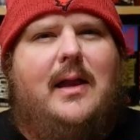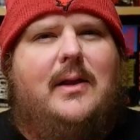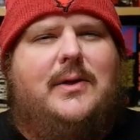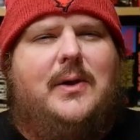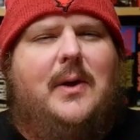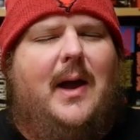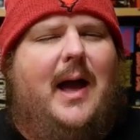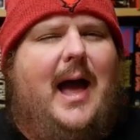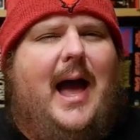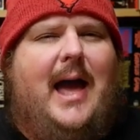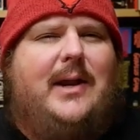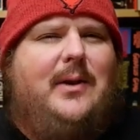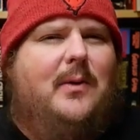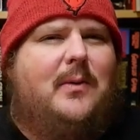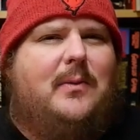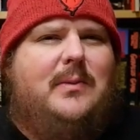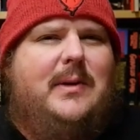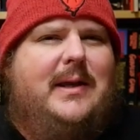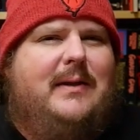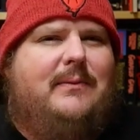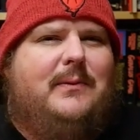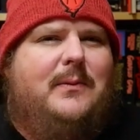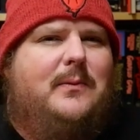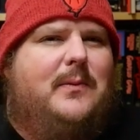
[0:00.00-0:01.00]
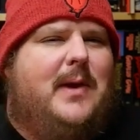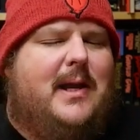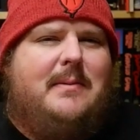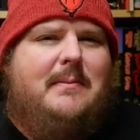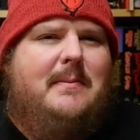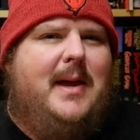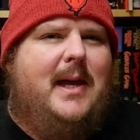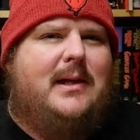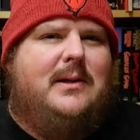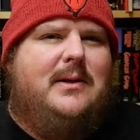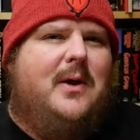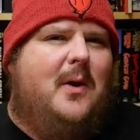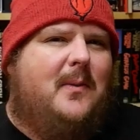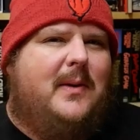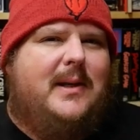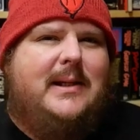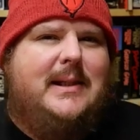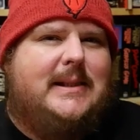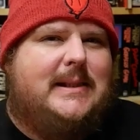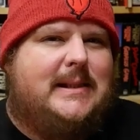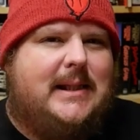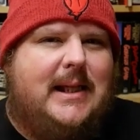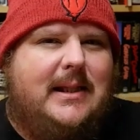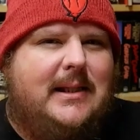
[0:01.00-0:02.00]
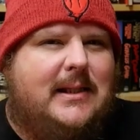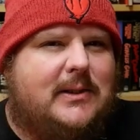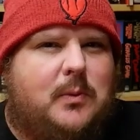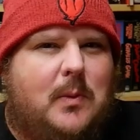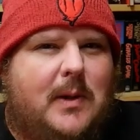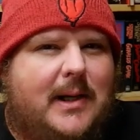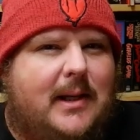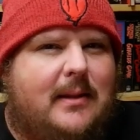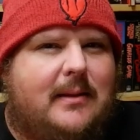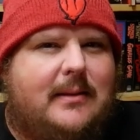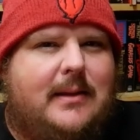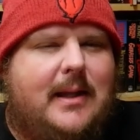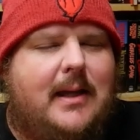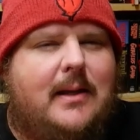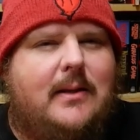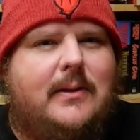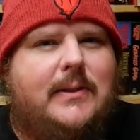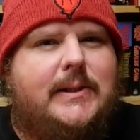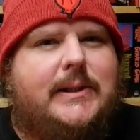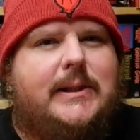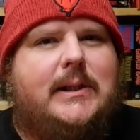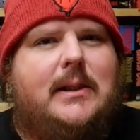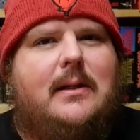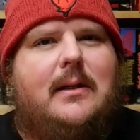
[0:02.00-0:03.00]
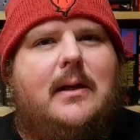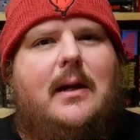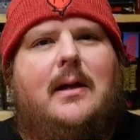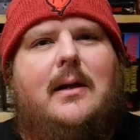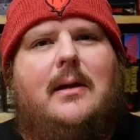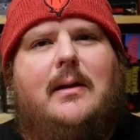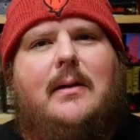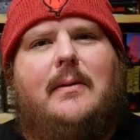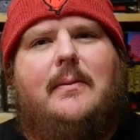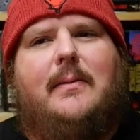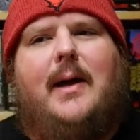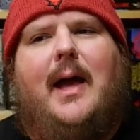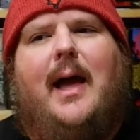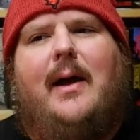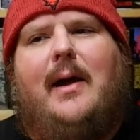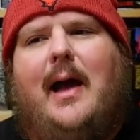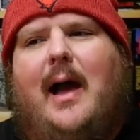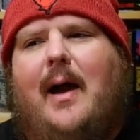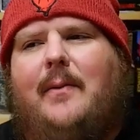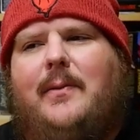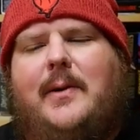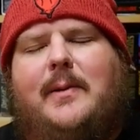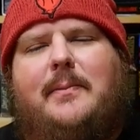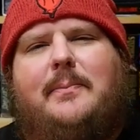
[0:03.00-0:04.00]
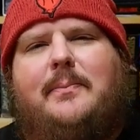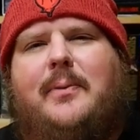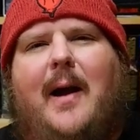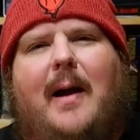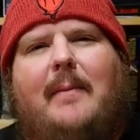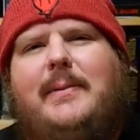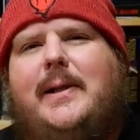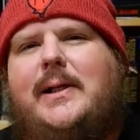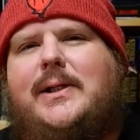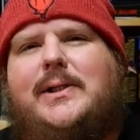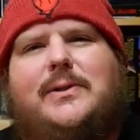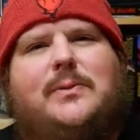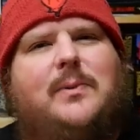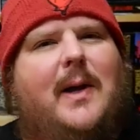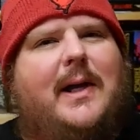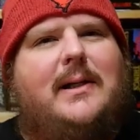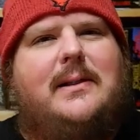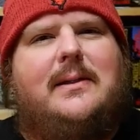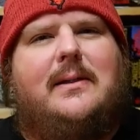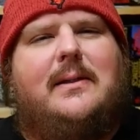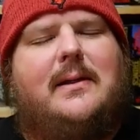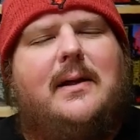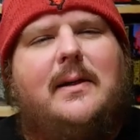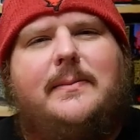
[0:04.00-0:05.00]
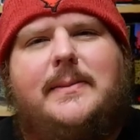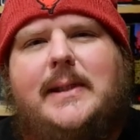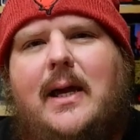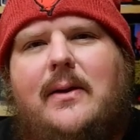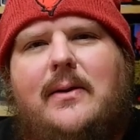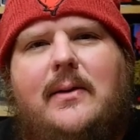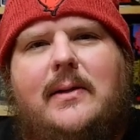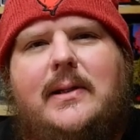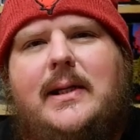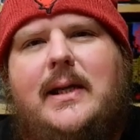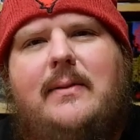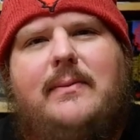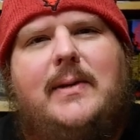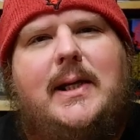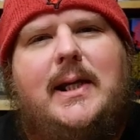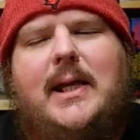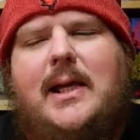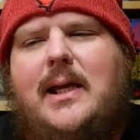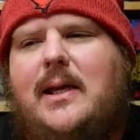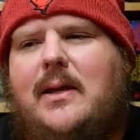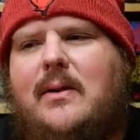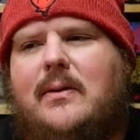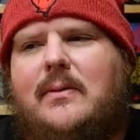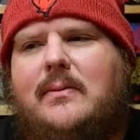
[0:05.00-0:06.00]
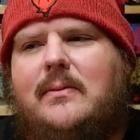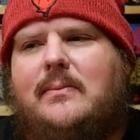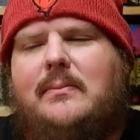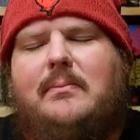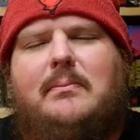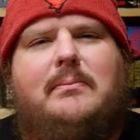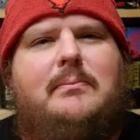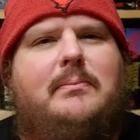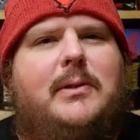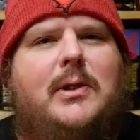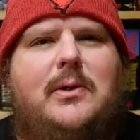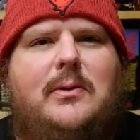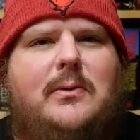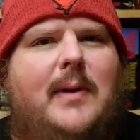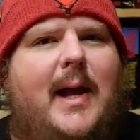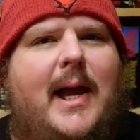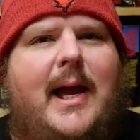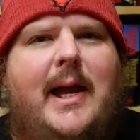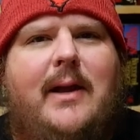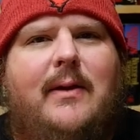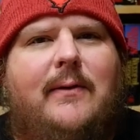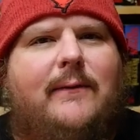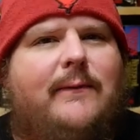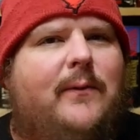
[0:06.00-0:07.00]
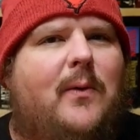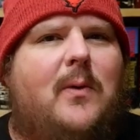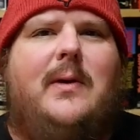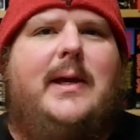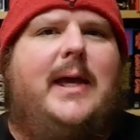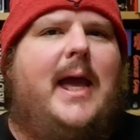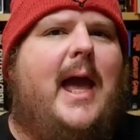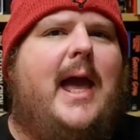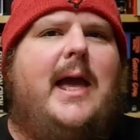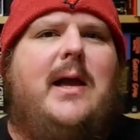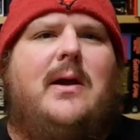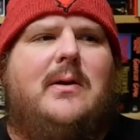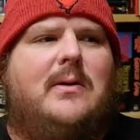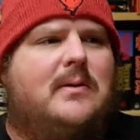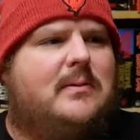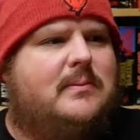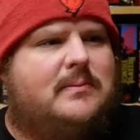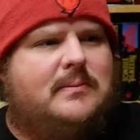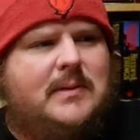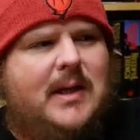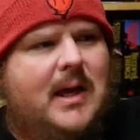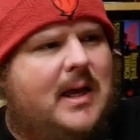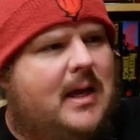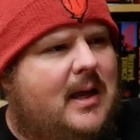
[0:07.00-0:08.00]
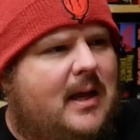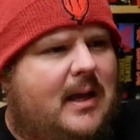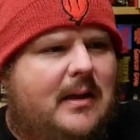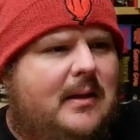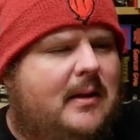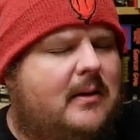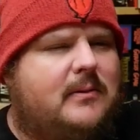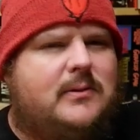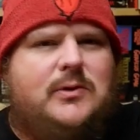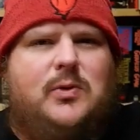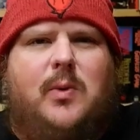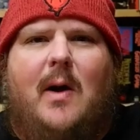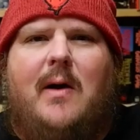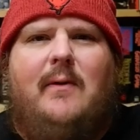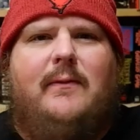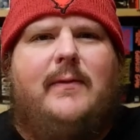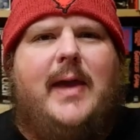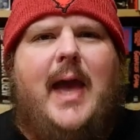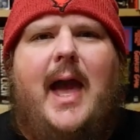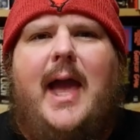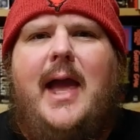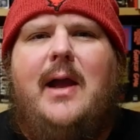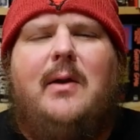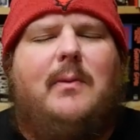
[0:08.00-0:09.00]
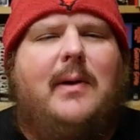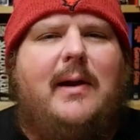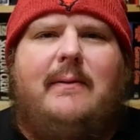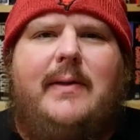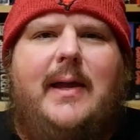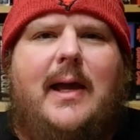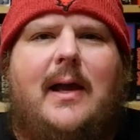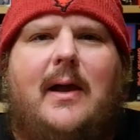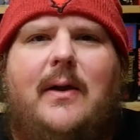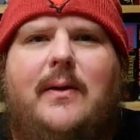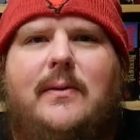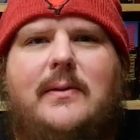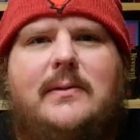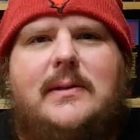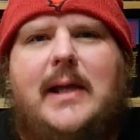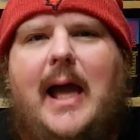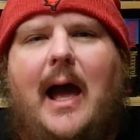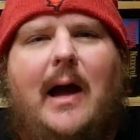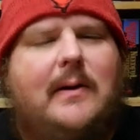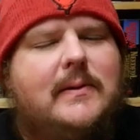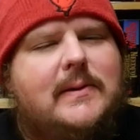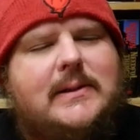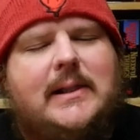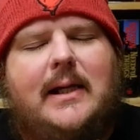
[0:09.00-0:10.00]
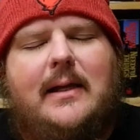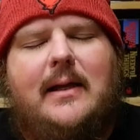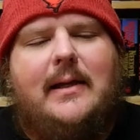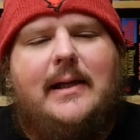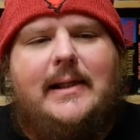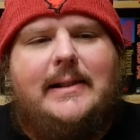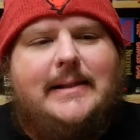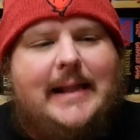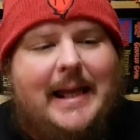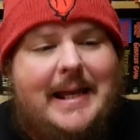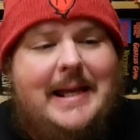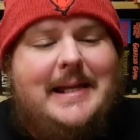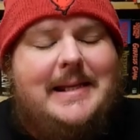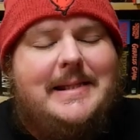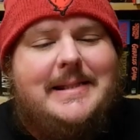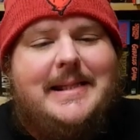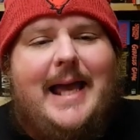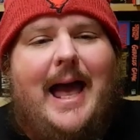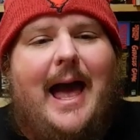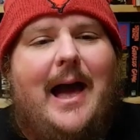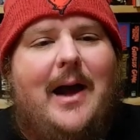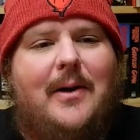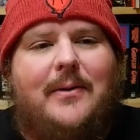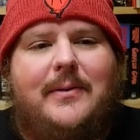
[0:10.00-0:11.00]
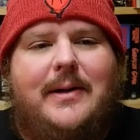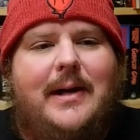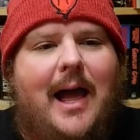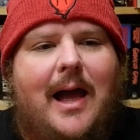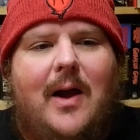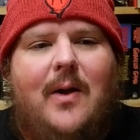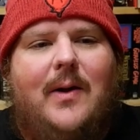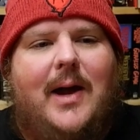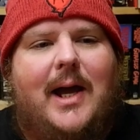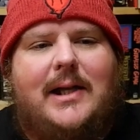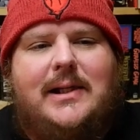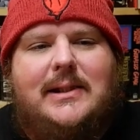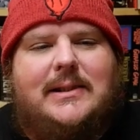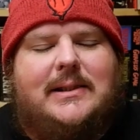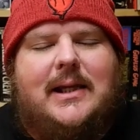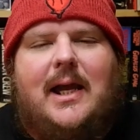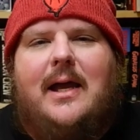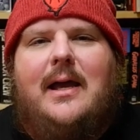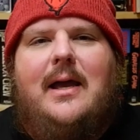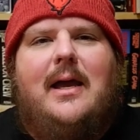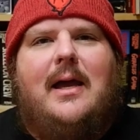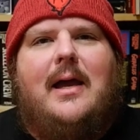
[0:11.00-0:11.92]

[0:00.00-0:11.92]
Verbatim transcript: do, I don't even recommend going to see this one in theaters. Uh, I, I would probably just wait till it comes out on D V D or Blu-ray or four K or twelve K or whatever the hell out, is, is out now. I just,